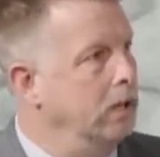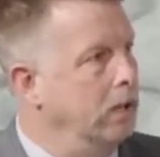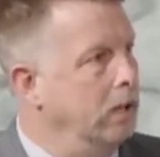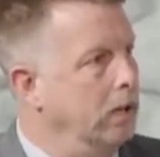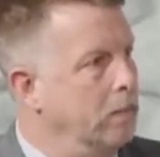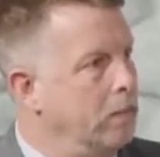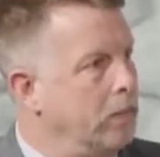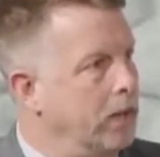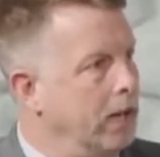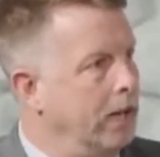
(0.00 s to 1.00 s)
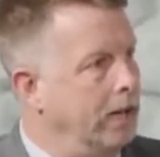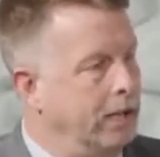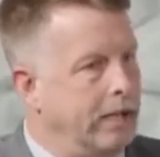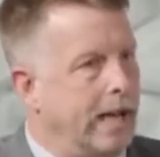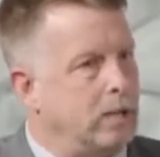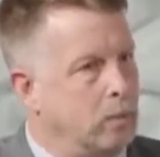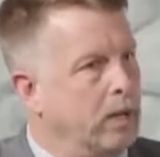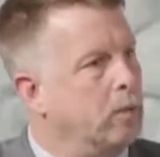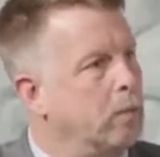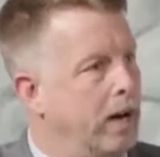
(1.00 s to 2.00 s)
and that's
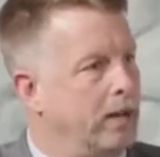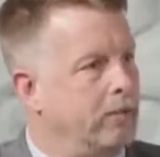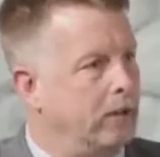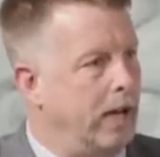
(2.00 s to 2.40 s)
been impactful.